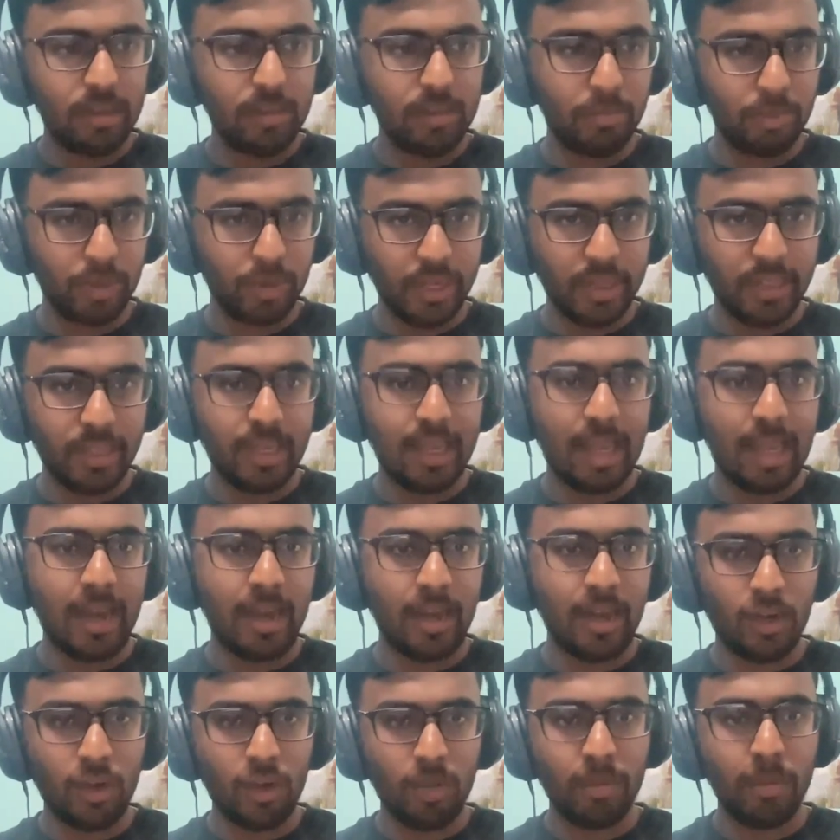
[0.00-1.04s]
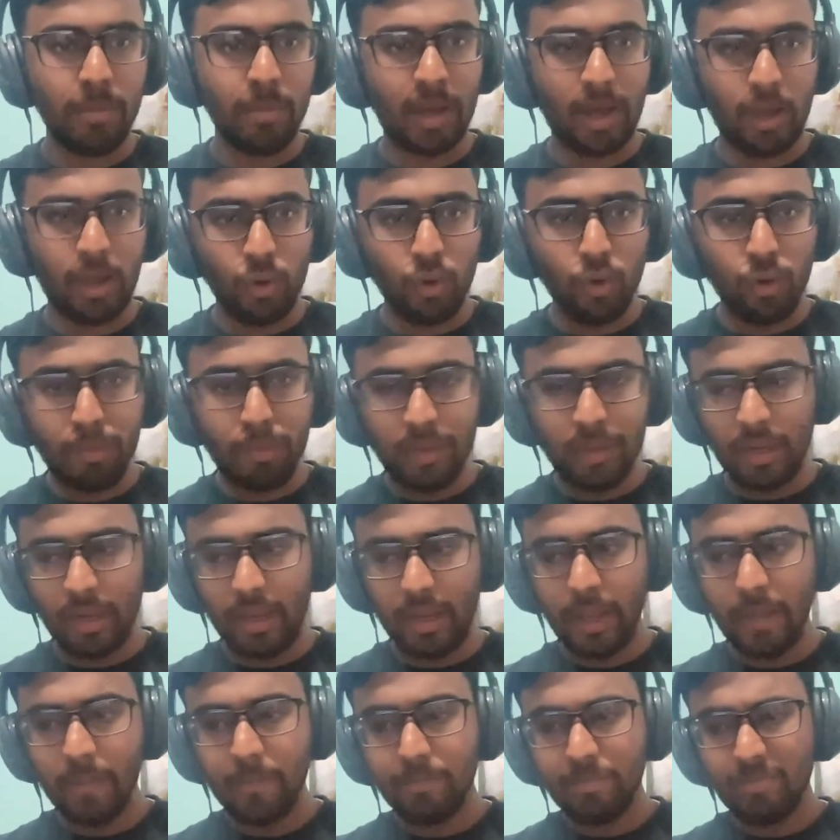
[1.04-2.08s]
putting the Calendly on my bio
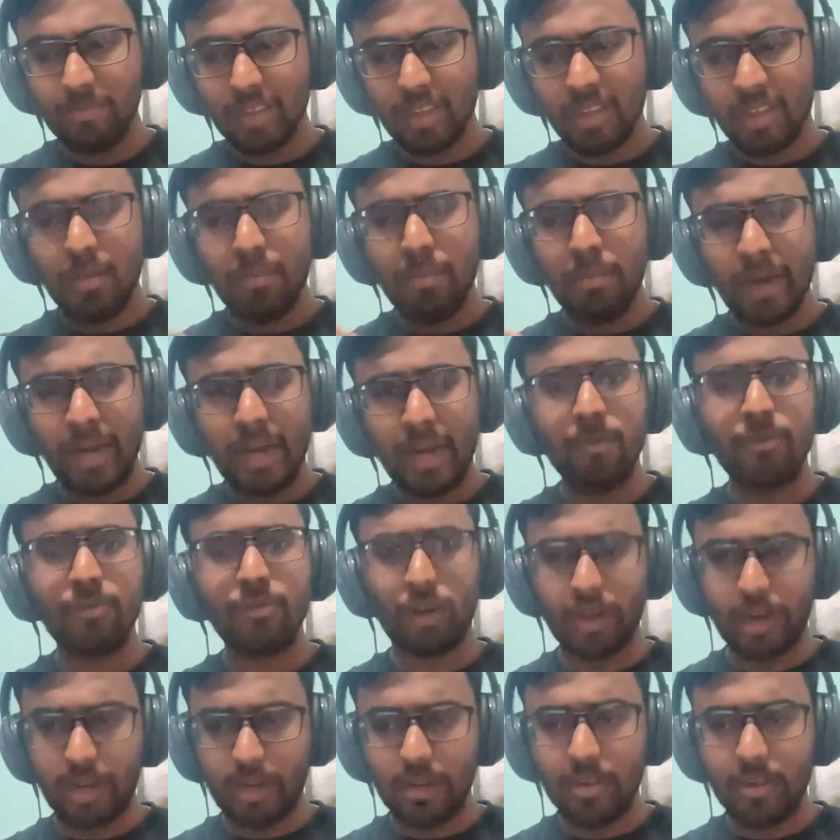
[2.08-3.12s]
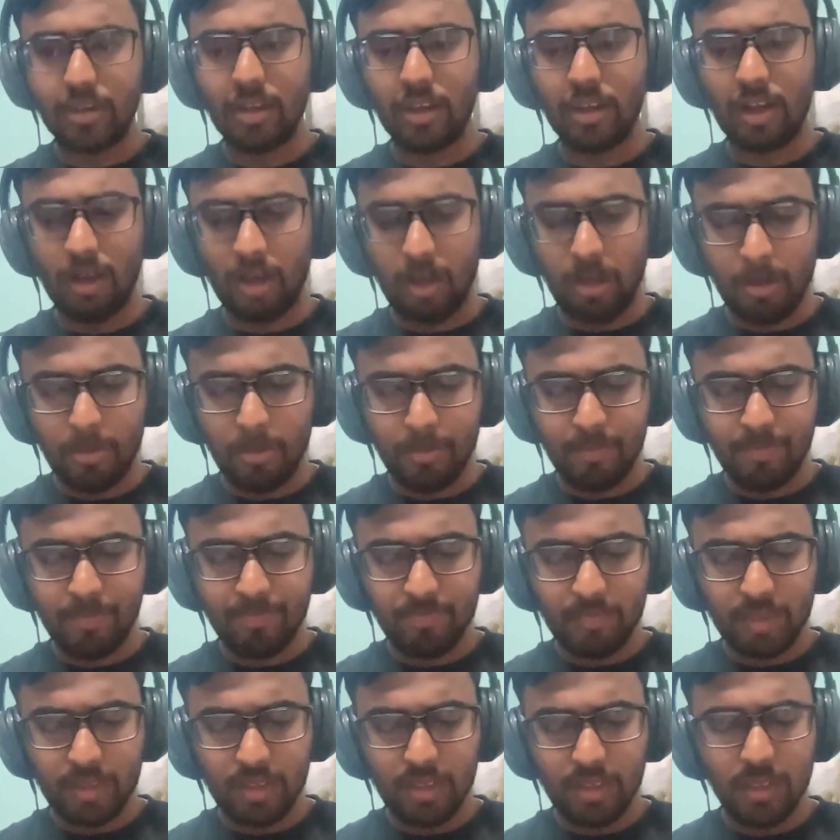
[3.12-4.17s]
openly, made up for it.
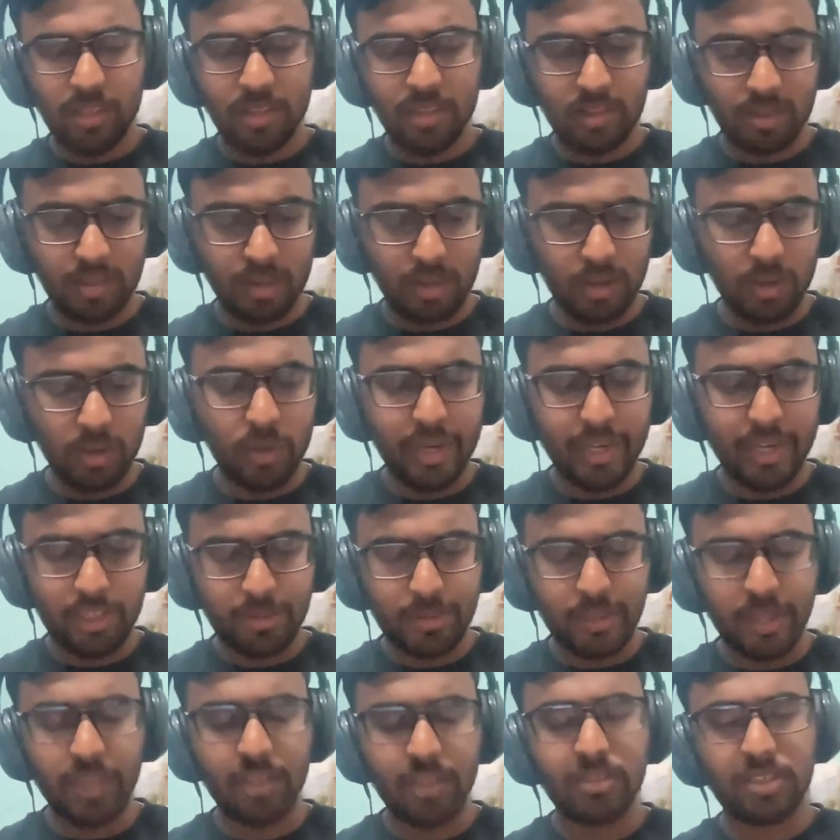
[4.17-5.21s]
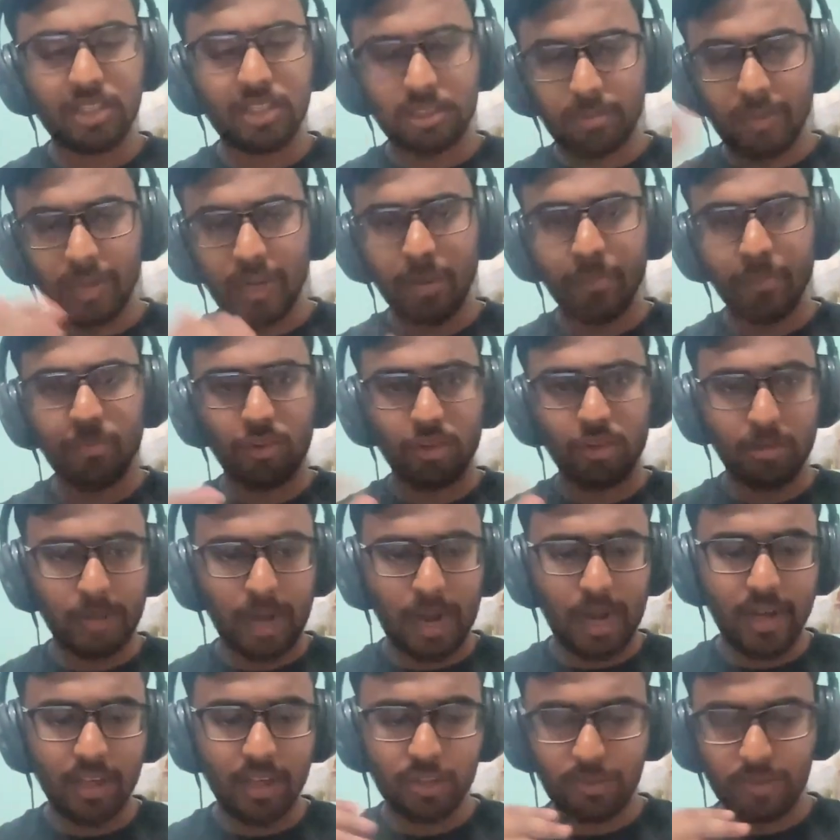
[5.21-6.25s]
The good experiences made up for the
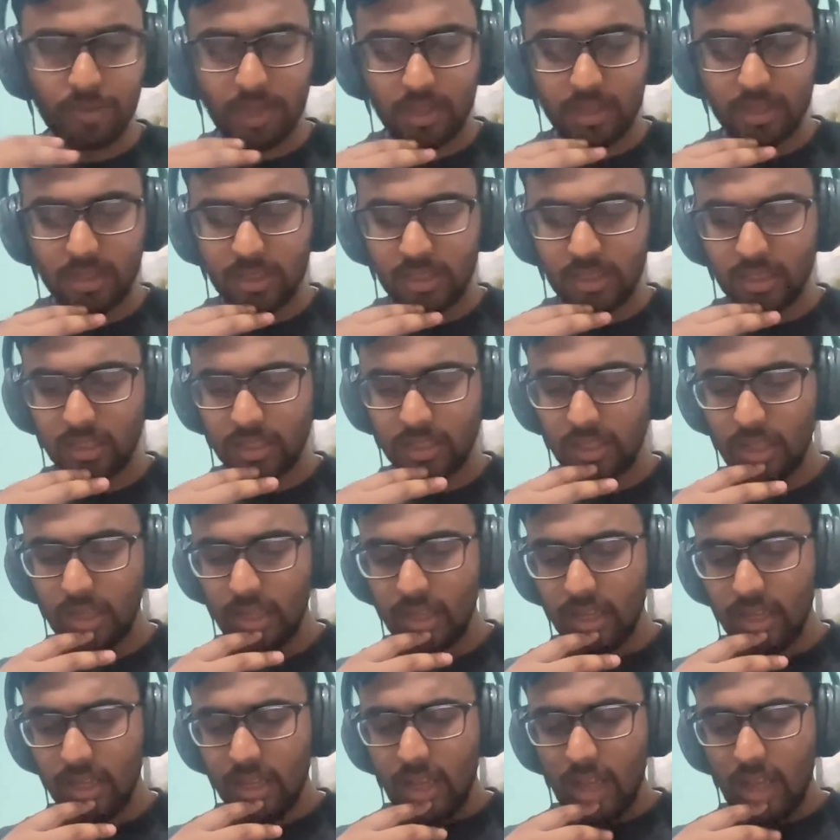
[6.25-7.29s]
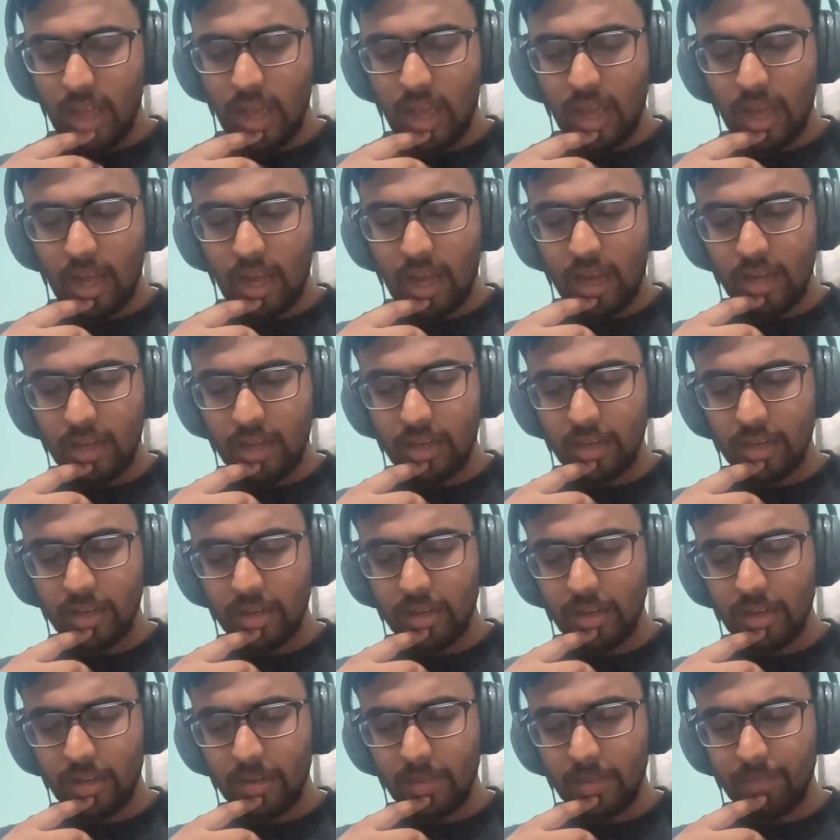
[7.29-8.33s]
bad experiences. And
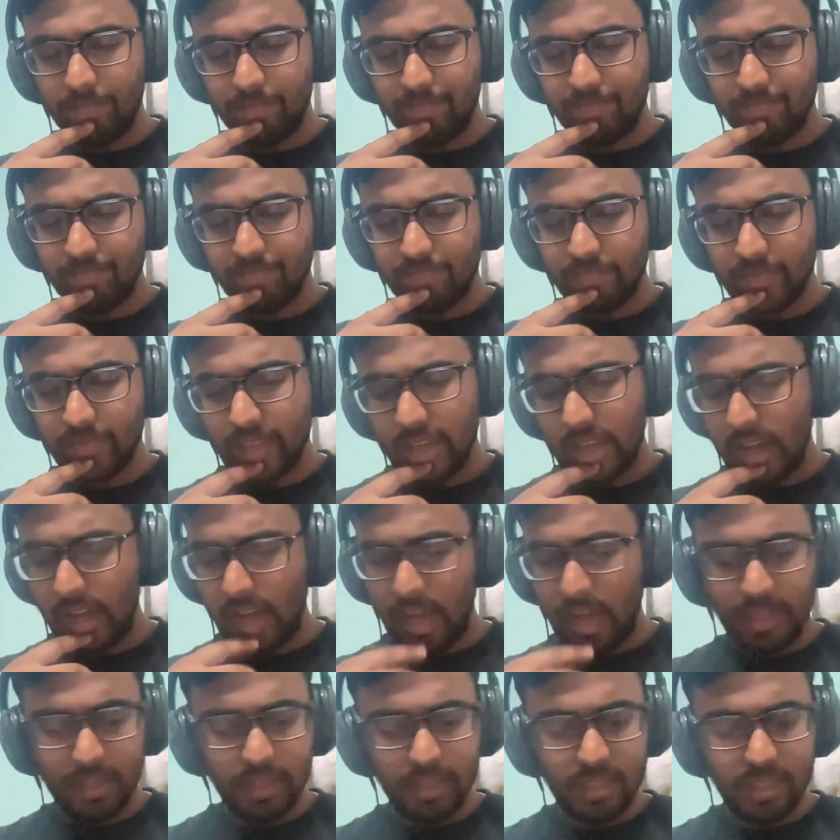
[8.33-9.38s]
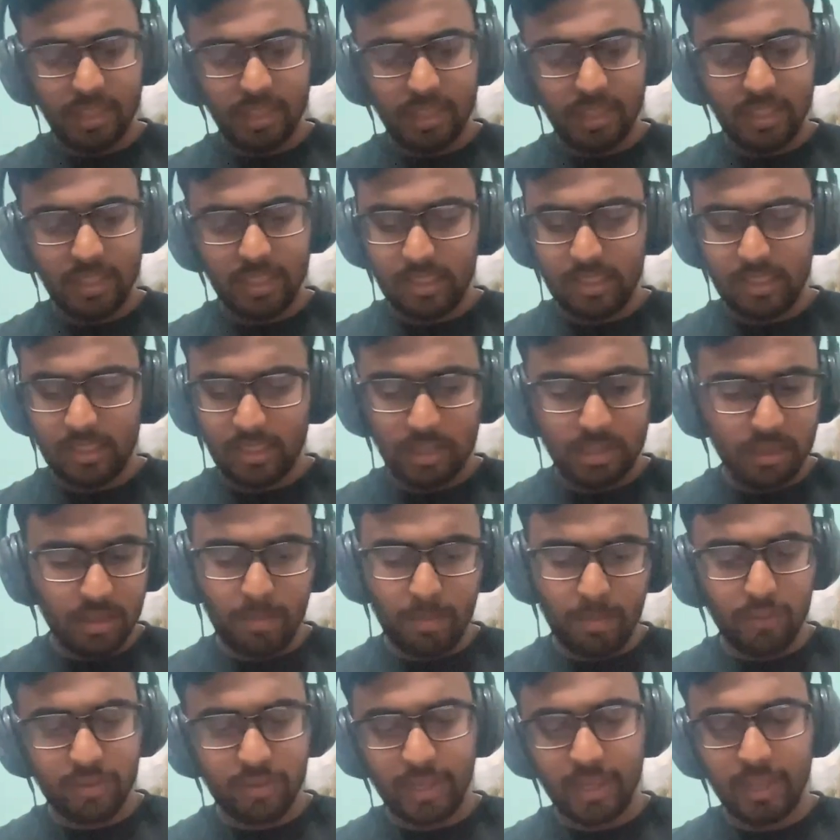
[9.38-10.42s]
yeah, I think these are the couple
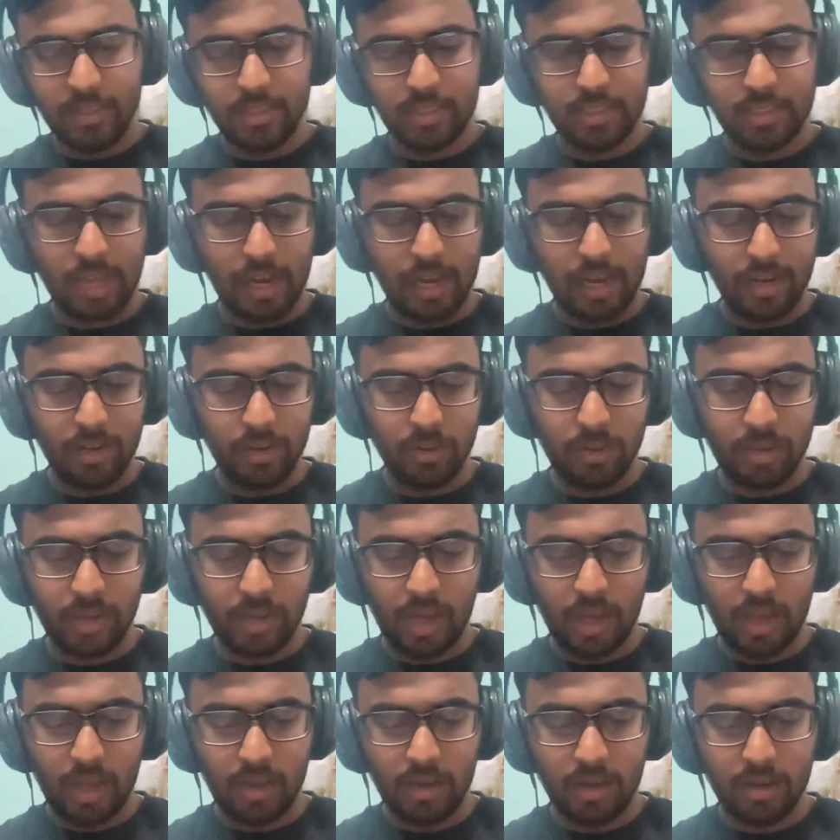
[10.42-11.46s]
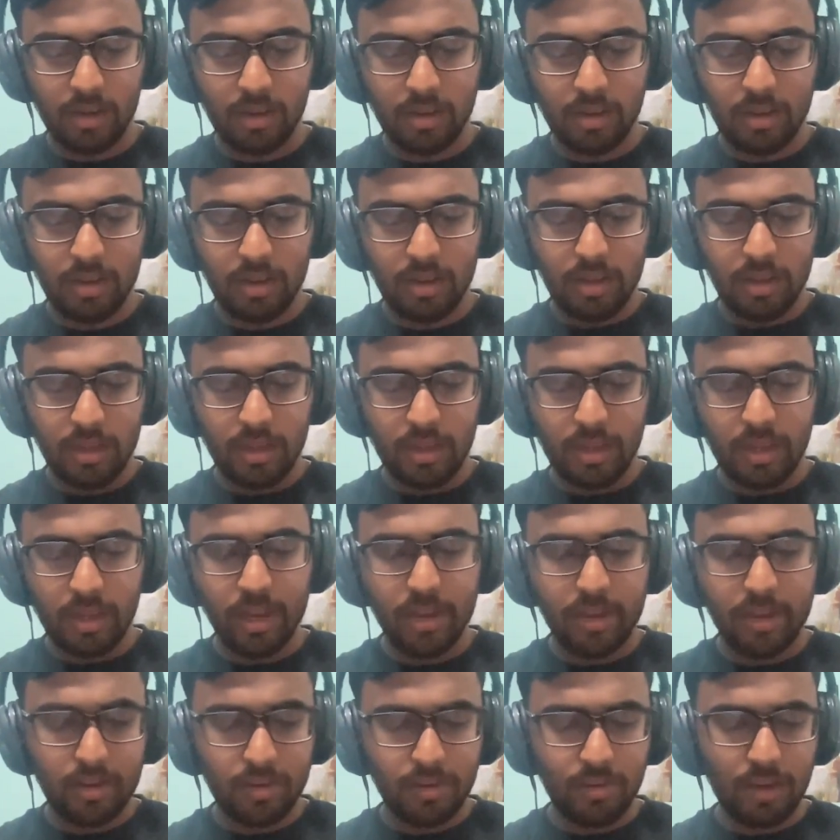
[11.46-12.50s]
of things that you can get
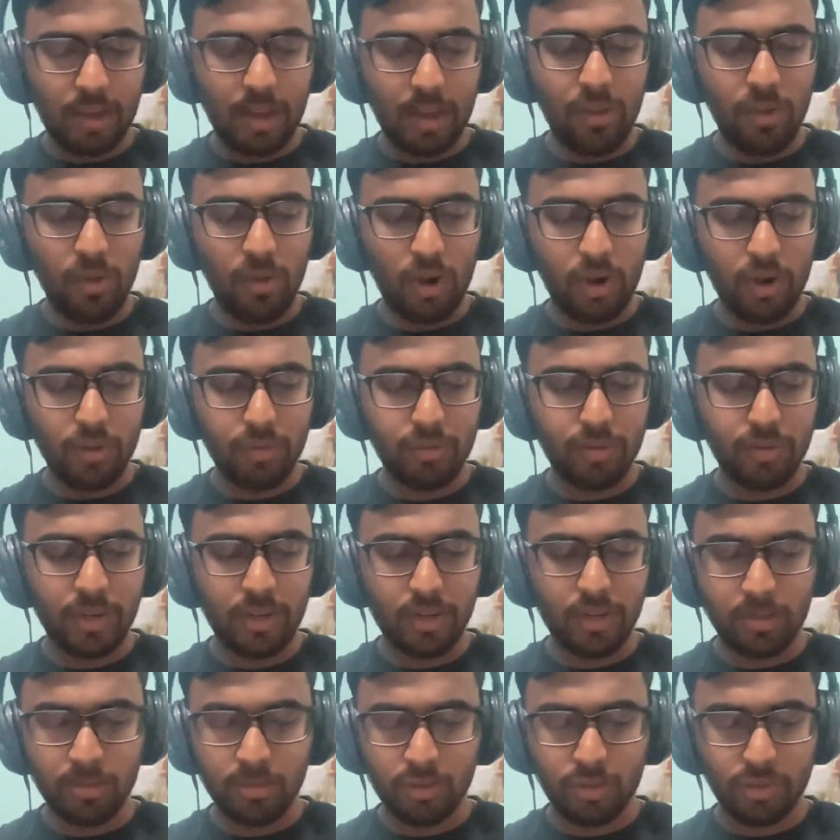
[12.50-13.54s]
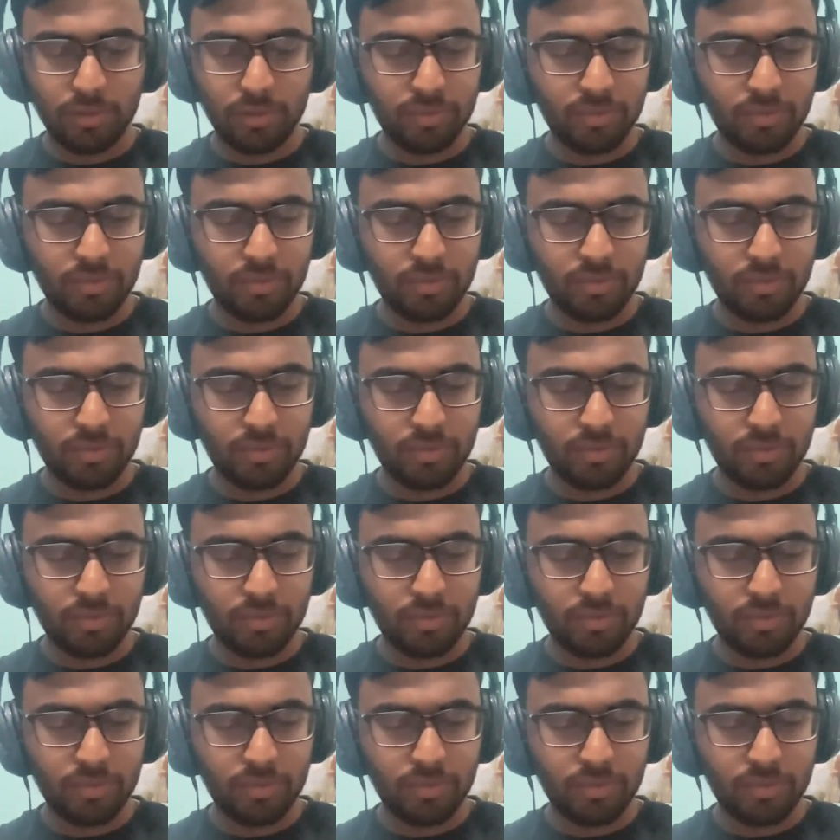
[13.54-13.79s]
value out of in terms of